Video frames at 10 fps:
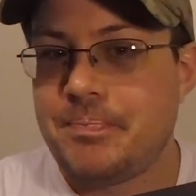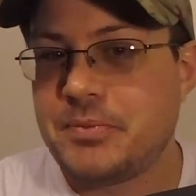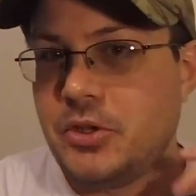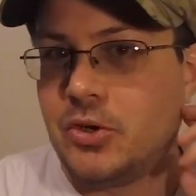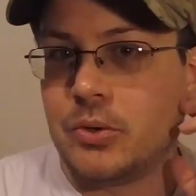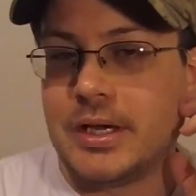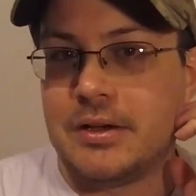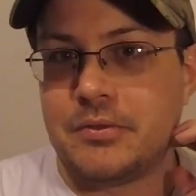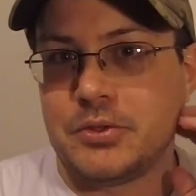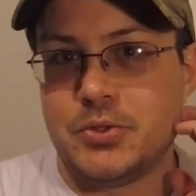you don't
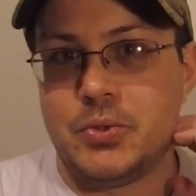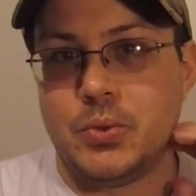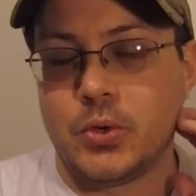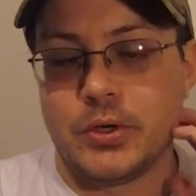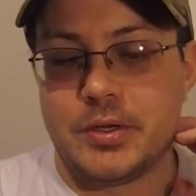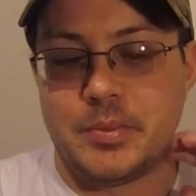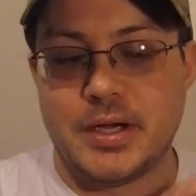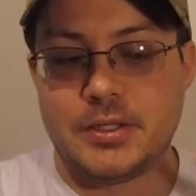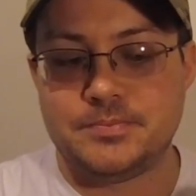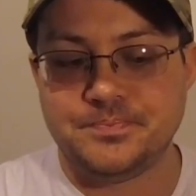have to worry
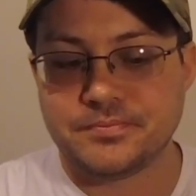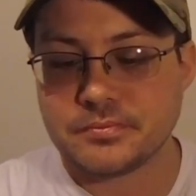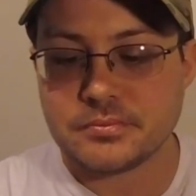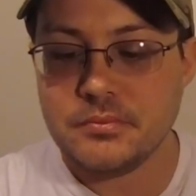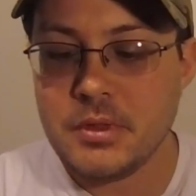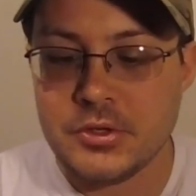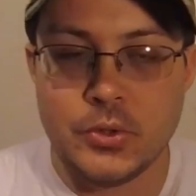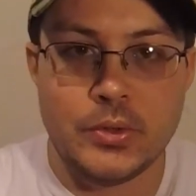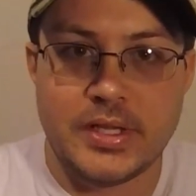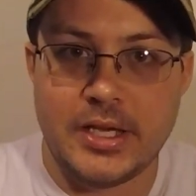about
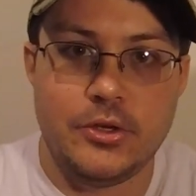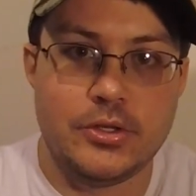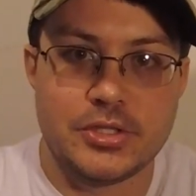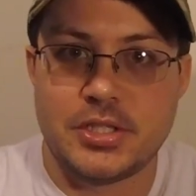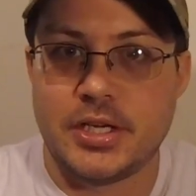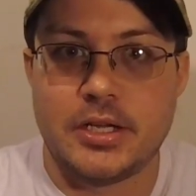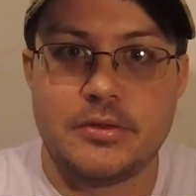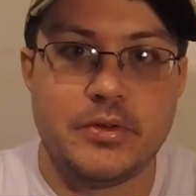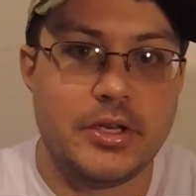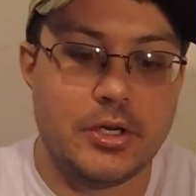doing that. You can just click on the
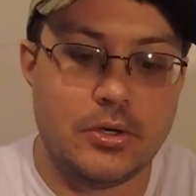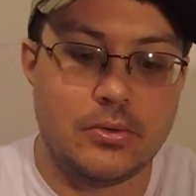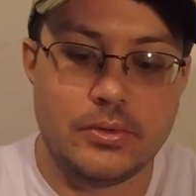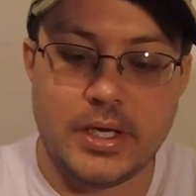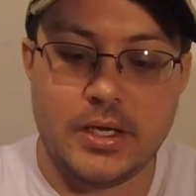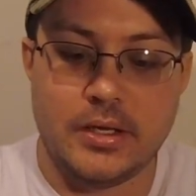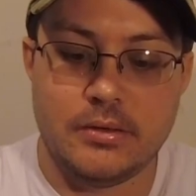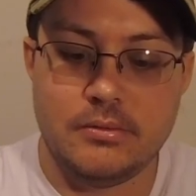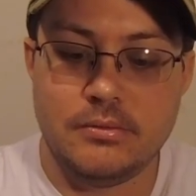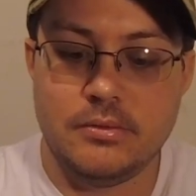video and
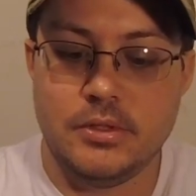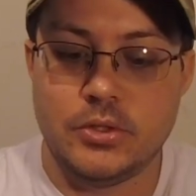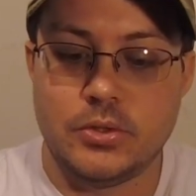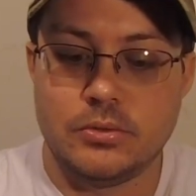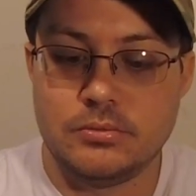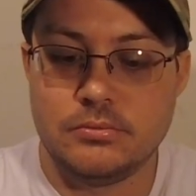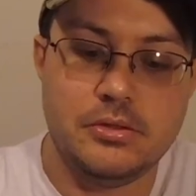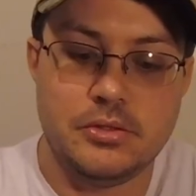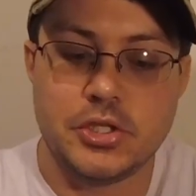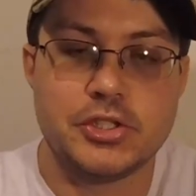you'll
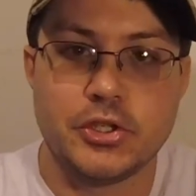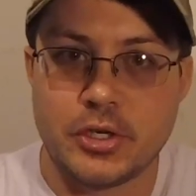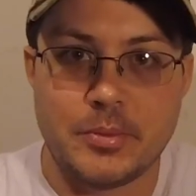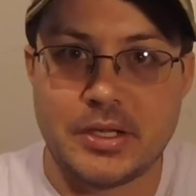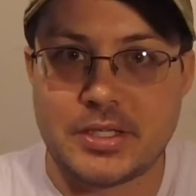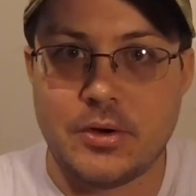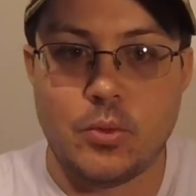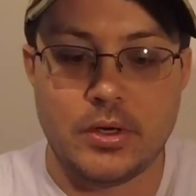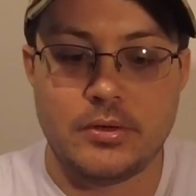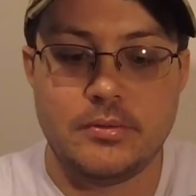just learn about that
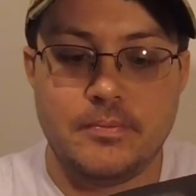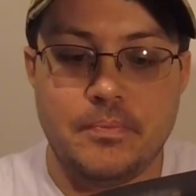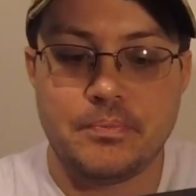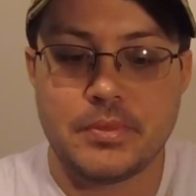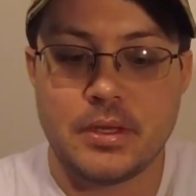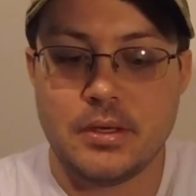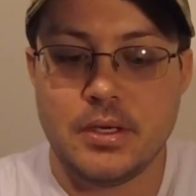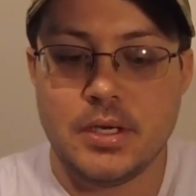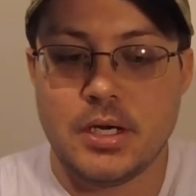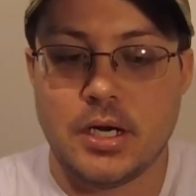one
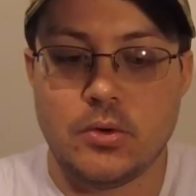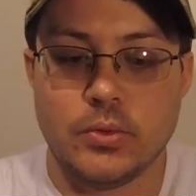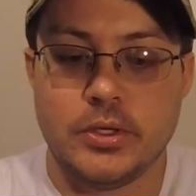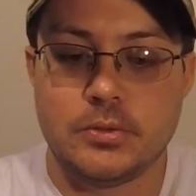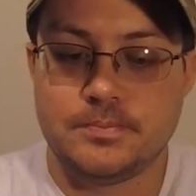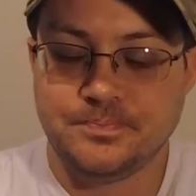reel.